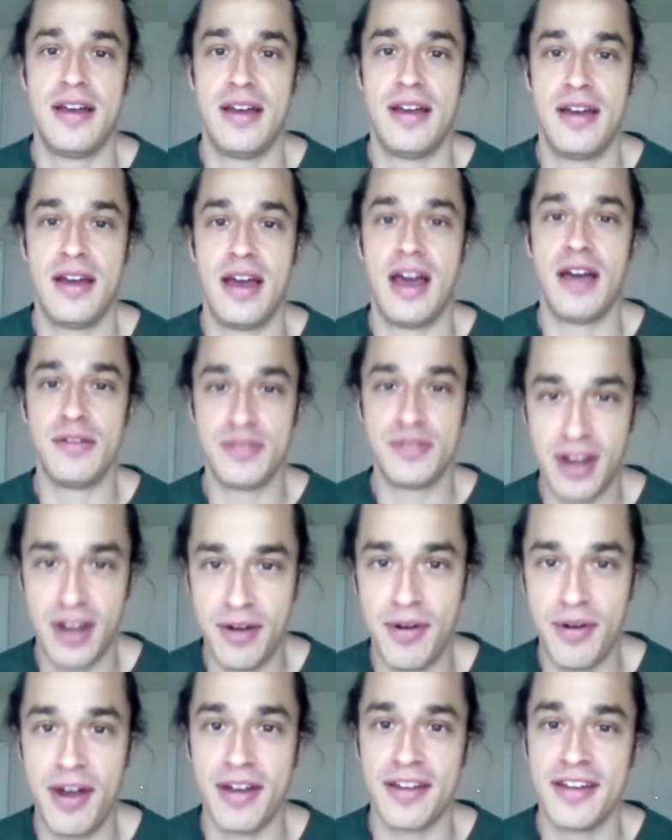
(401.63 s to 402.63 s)

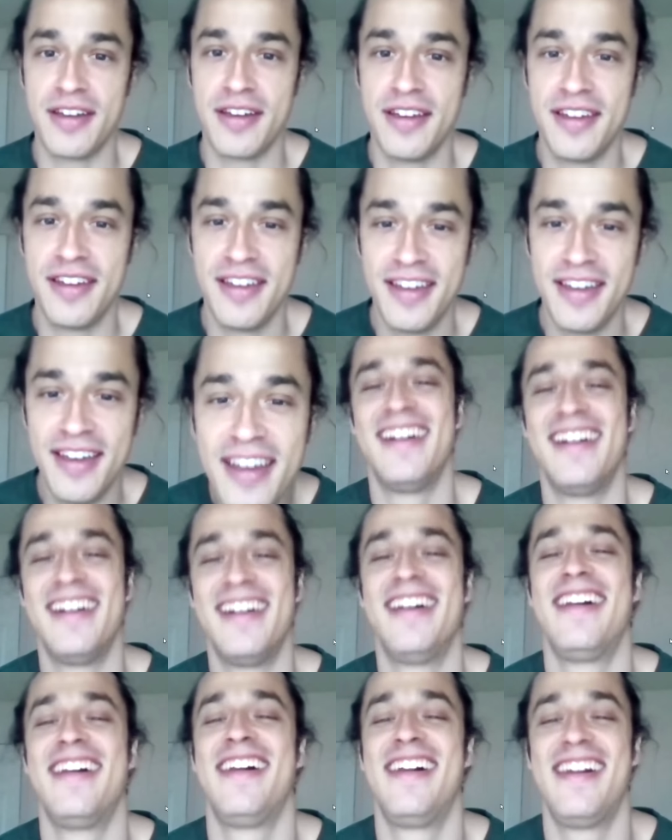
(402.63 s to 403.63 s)
Alzarak.
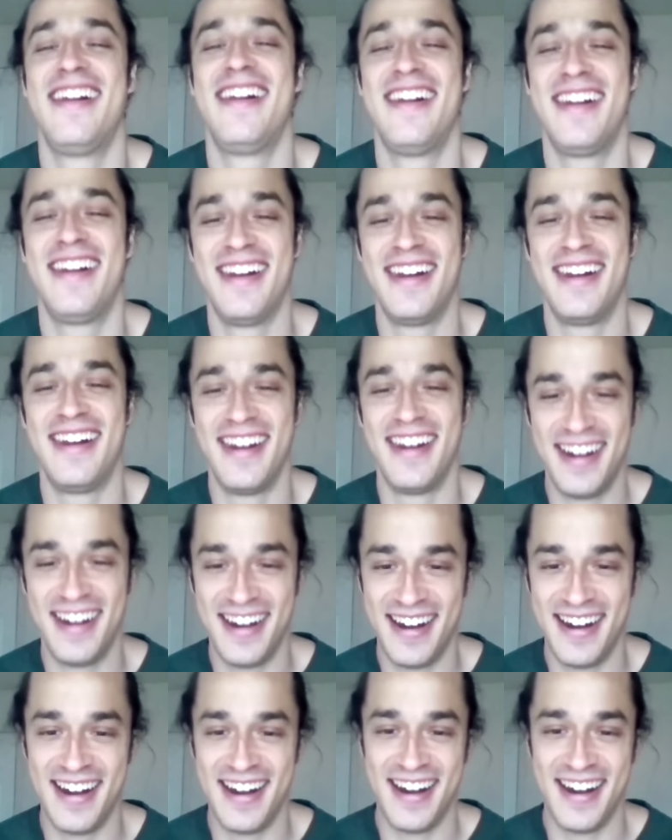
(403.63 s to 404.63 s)
It's Ovchazak.
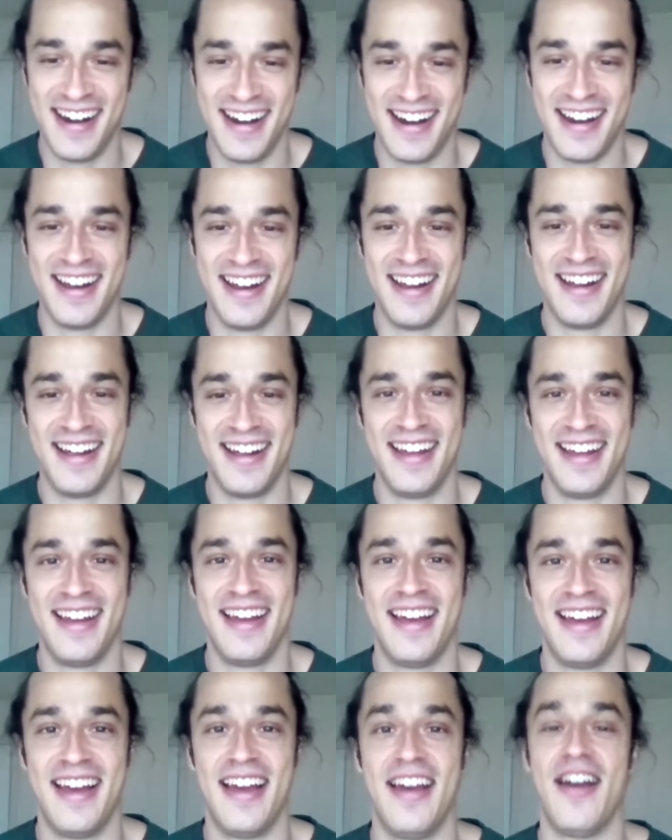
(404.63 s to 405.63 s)

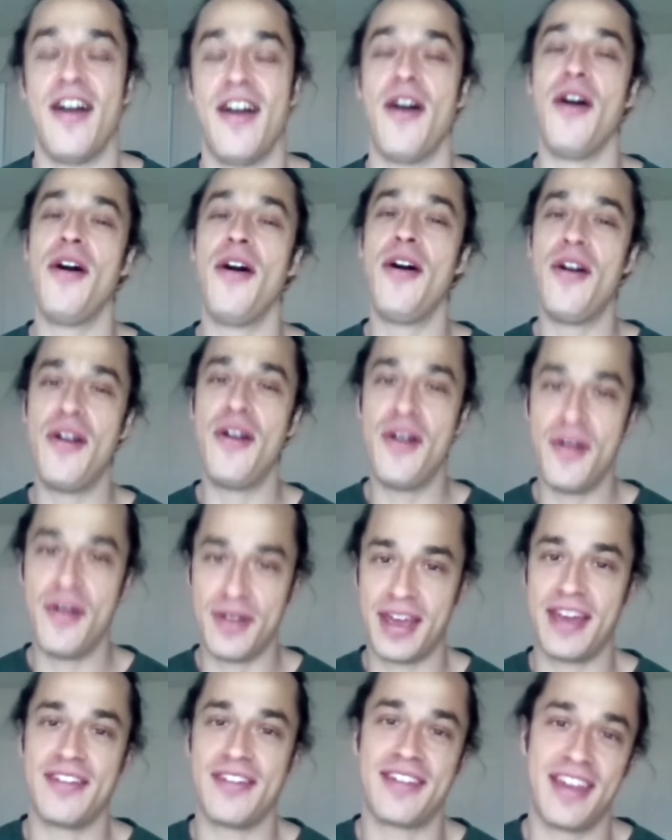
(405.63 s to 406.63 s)
Oh.
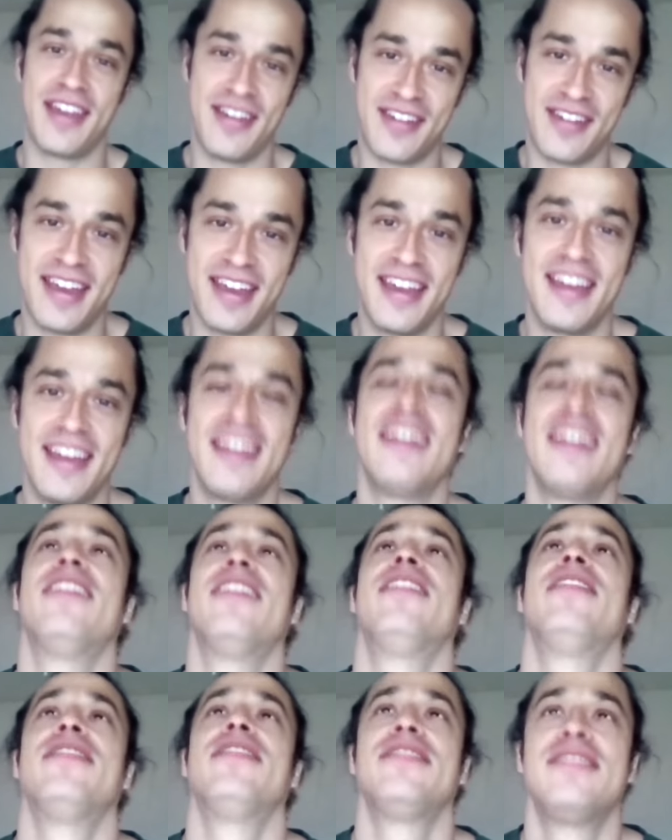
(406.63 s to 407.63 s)
Ovchazak. So come on,
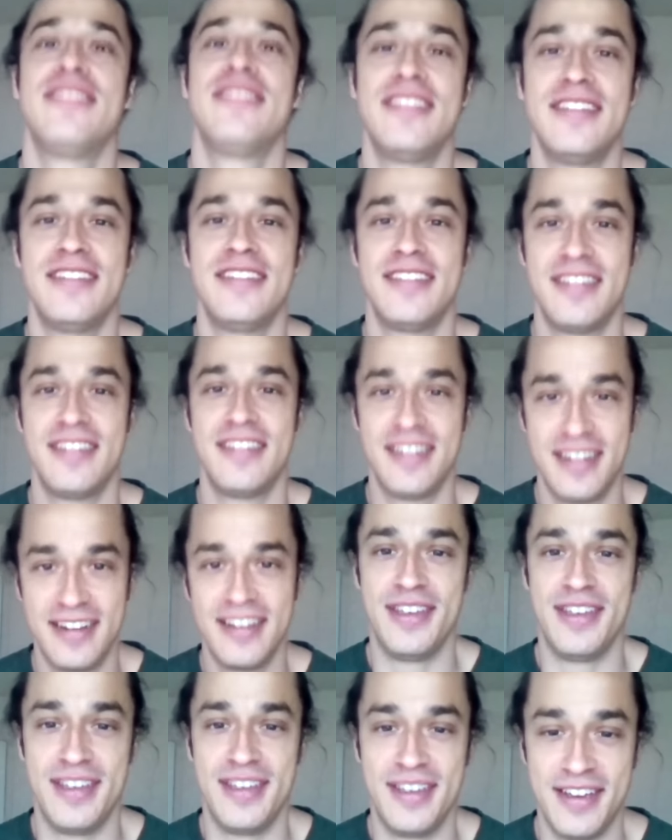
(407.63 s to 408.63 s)
once again.
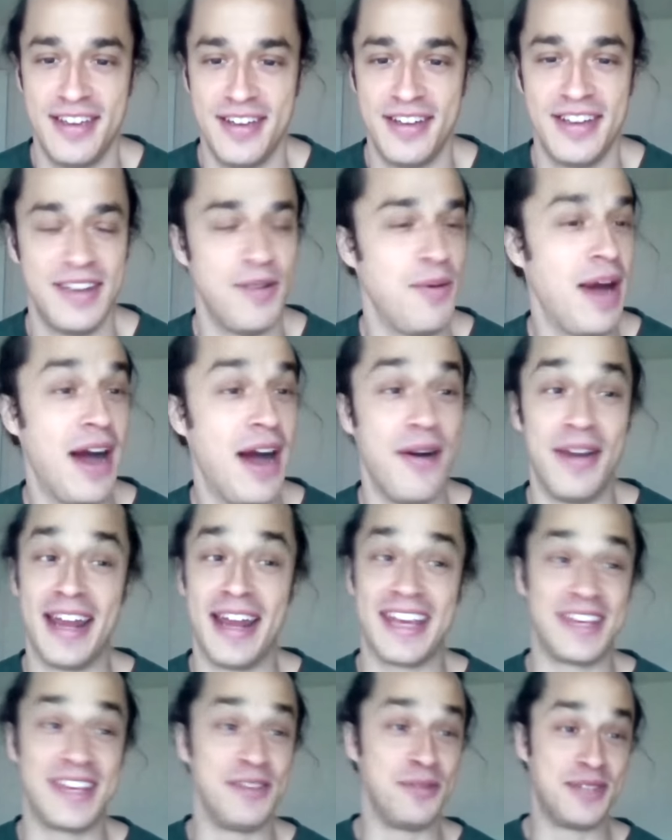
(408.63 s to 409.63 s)
Wow, like
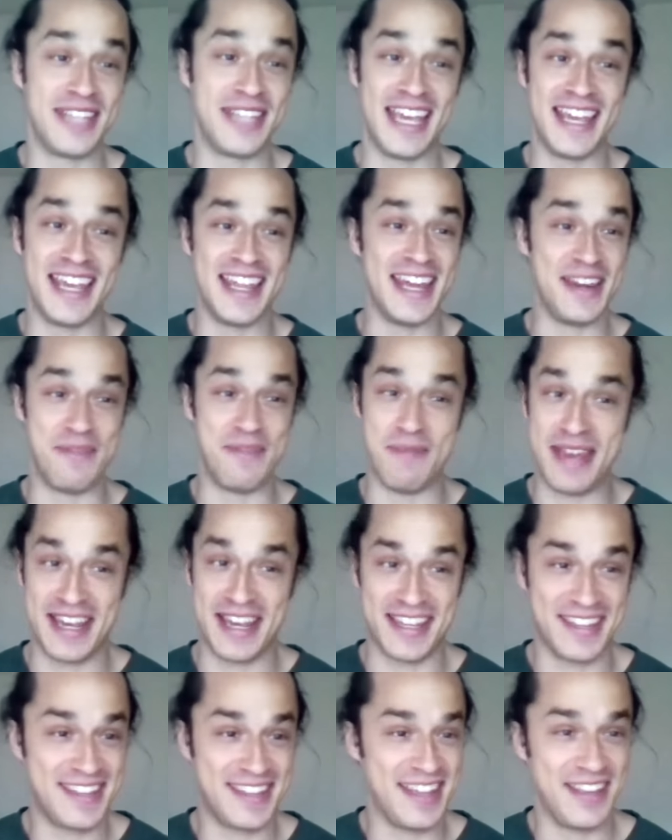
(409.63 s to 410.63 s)
you say that, you make
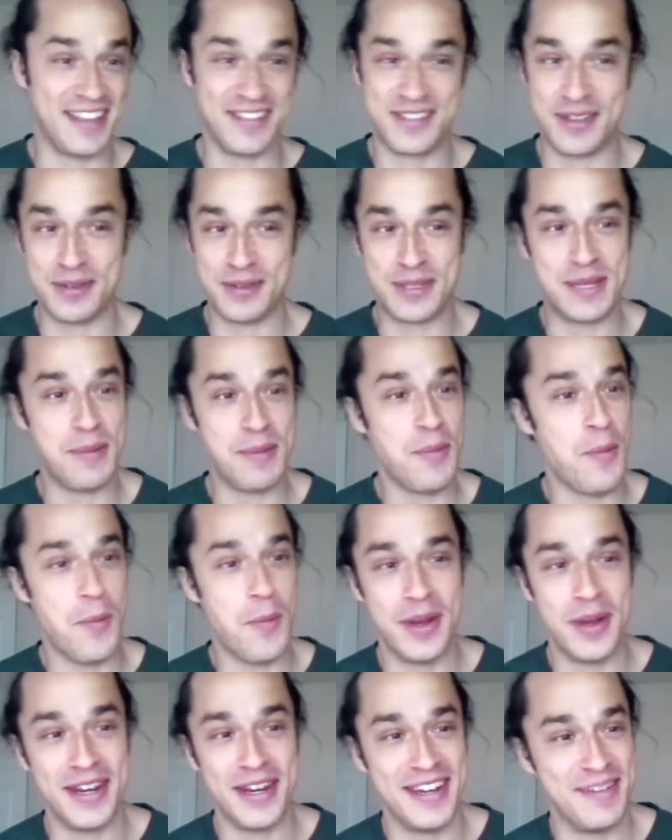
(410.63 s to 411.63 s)
it sound so simple,
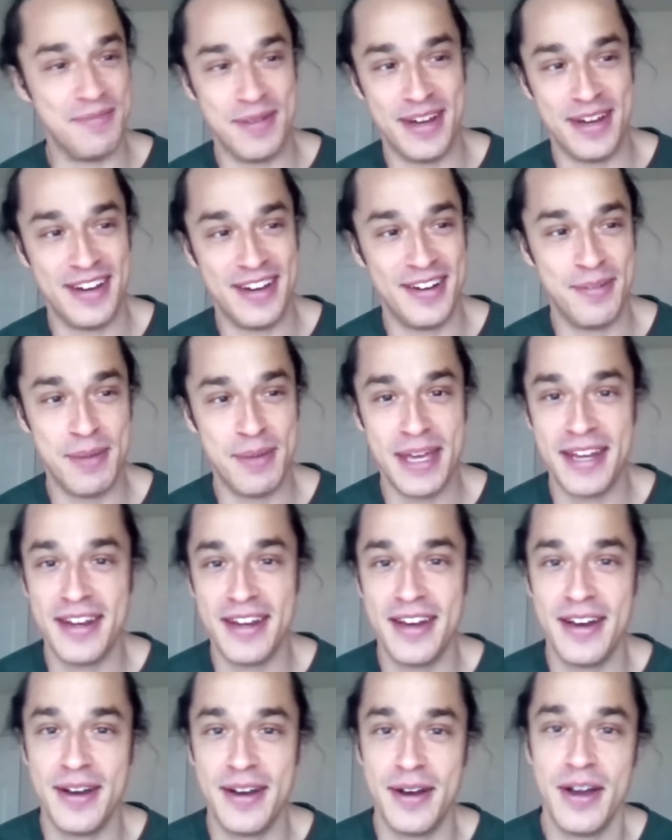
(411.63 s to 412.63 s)
but oh man.
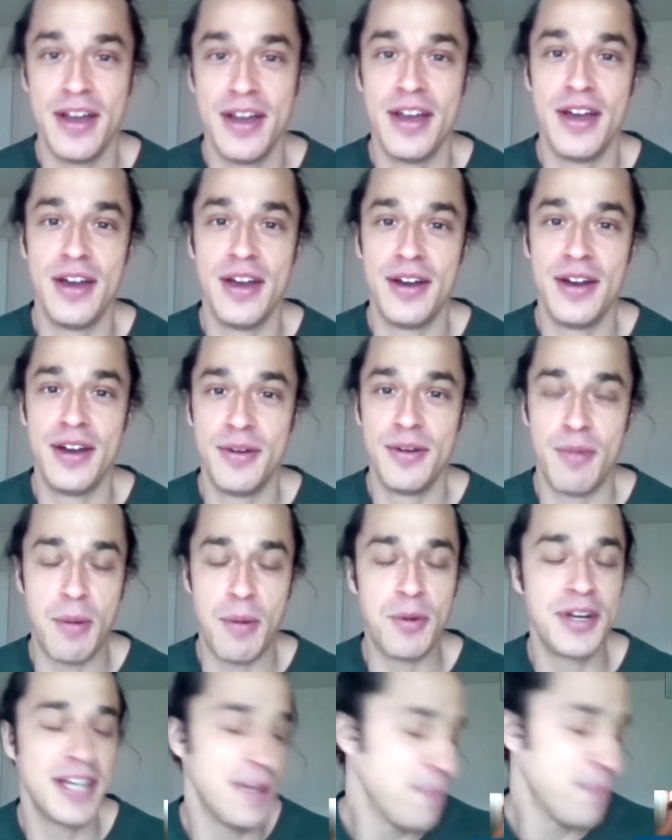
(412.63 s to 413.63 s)
Uh, one
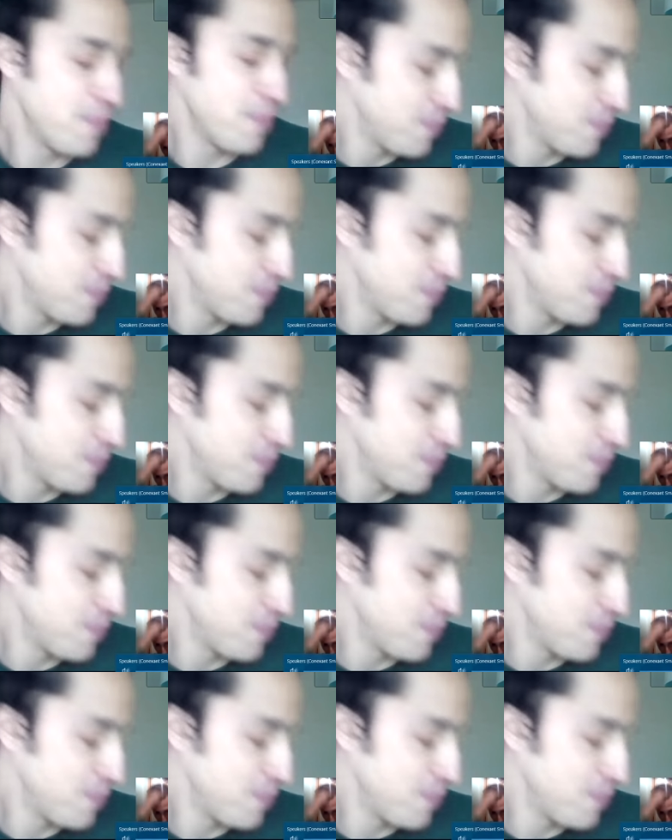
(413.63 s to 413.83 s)
more time.